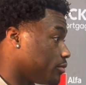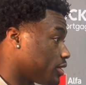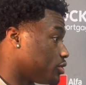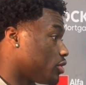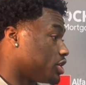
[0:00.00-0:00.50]
We have
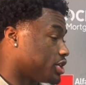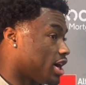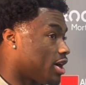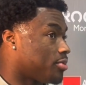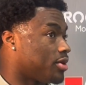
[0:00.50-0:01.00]
to do our
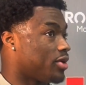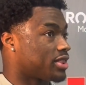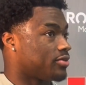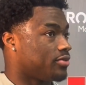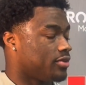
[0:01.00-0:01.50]
job, and we have
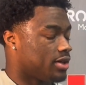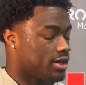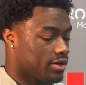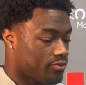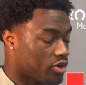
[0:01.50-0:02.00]
to
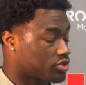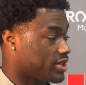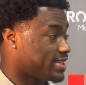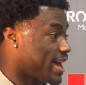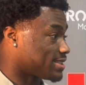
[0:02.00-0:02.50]
uh, focus on
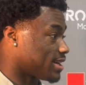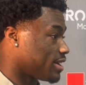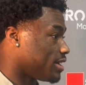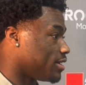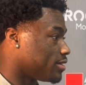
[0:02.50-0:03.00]
the task at
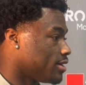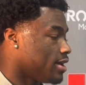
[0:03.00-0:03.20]
hand.